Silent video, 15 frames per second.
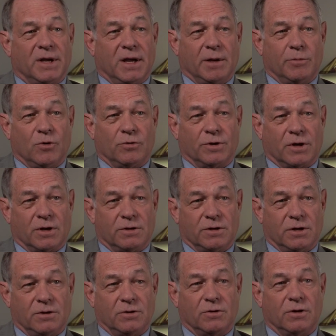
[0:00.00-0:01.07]
be able to
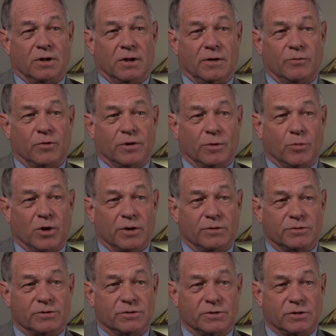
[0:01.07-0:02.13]
continue to live with their
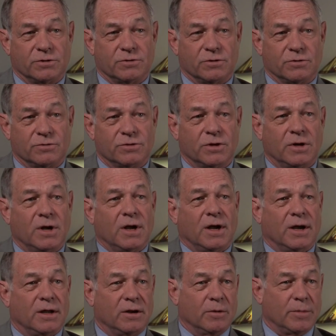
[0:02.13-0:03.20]
brothers and sisters
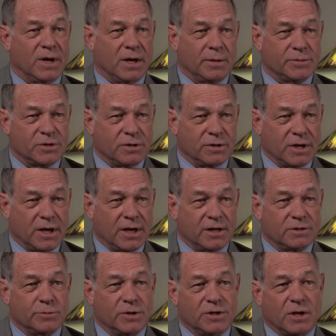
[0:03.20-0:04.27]
and their moms and
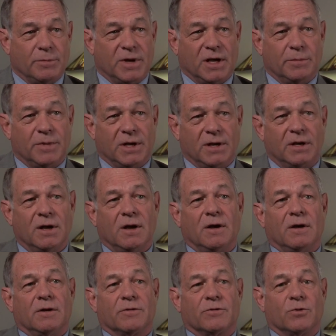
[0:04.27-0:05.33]
dads, but they may be,
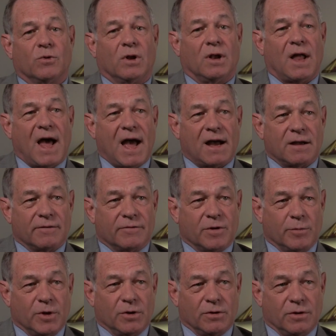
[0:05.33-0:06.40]
through a lack of
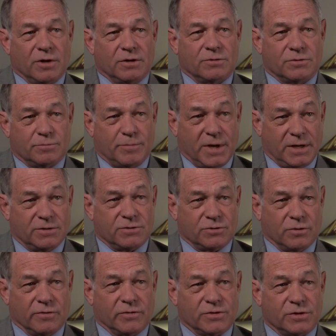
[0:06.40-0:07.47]
community-based
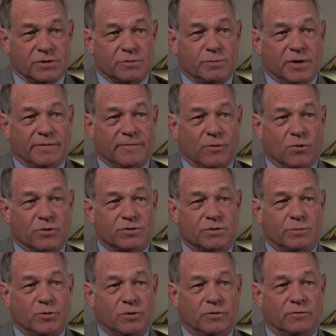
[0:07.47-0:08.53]
services, be forced to
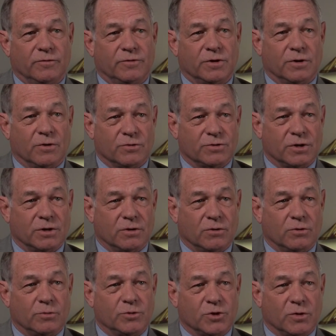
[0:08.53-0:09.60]
move to nursing
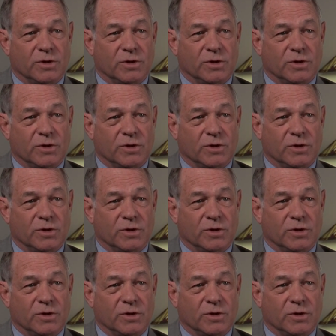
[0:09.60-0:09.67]
homes or